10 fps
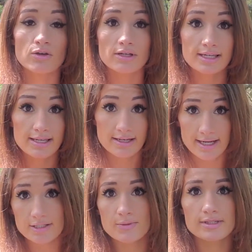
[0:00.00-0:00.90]

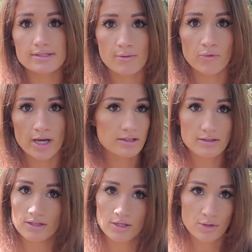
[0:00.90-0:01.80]
connect with someone.
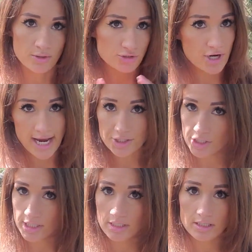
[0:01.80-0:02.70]

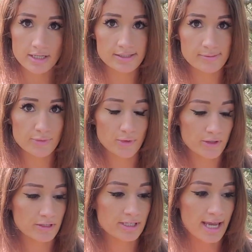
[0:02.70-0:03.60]
Attraction is
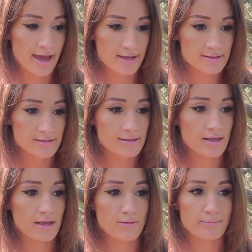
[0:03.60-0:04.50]
important, yes,
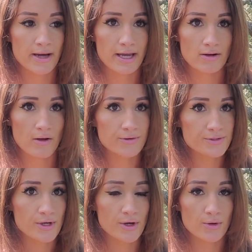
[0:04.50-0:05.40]
but
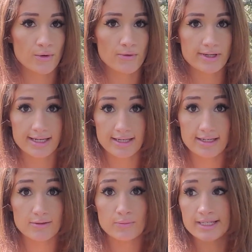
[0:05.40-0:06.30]
also
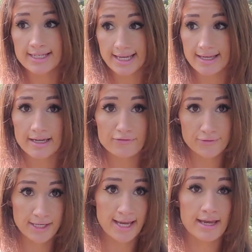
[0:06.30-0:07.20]
we cannot
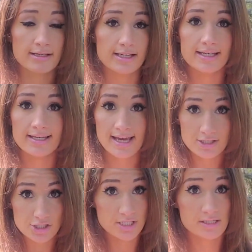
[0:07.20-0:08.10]
forget
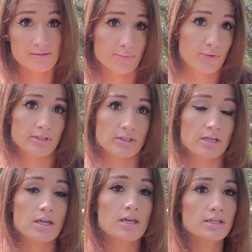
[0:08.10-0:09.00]
connection is important.
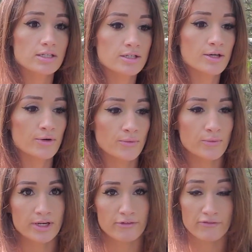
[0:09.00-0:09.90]

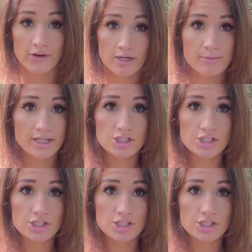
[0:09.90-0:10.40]
We are very much